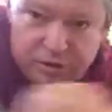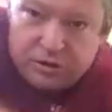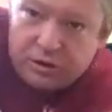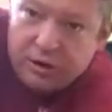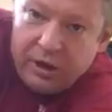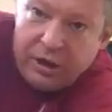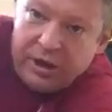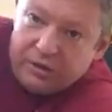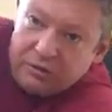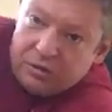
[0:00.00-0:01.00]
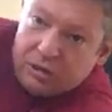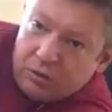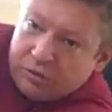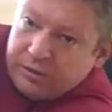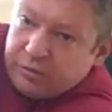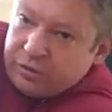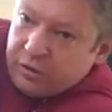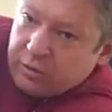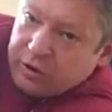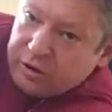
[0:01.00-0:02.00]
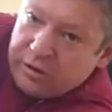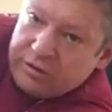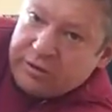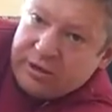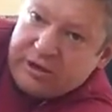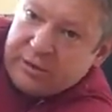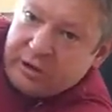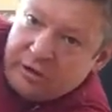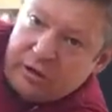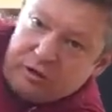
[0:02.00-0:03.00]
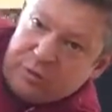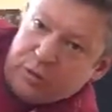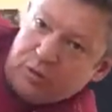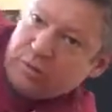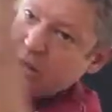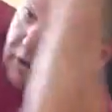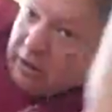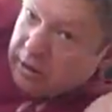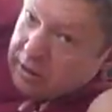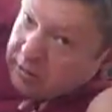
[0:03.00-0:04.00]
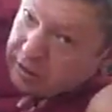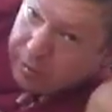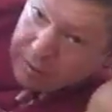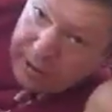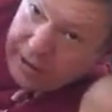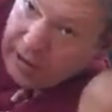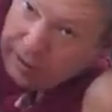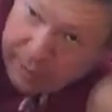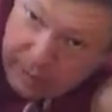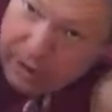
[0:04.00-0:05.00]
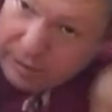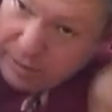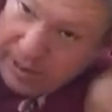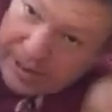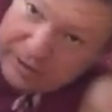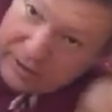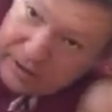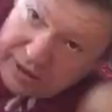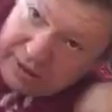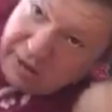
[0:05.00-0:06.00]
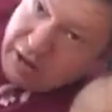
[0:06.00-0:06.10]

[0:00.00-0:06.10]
the shoulder. So all I'm going to do is I'm going to take my lacrosse ball, I'm going to put my arm behind my head, and in the